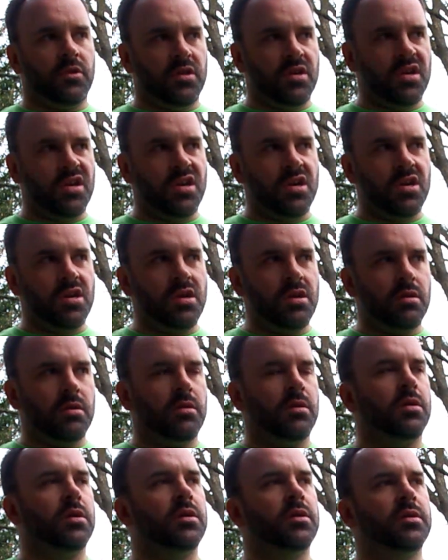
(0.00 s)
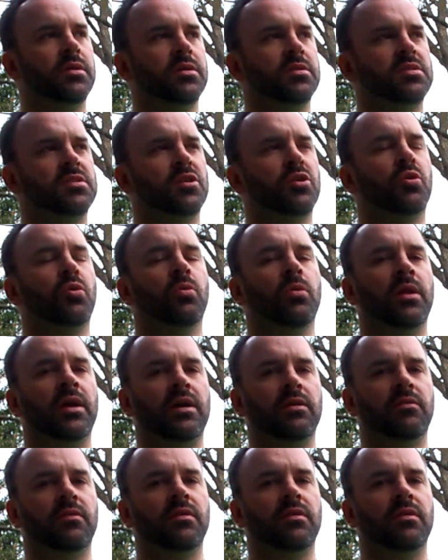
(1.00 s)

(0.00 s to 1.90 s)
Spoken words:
It's cool out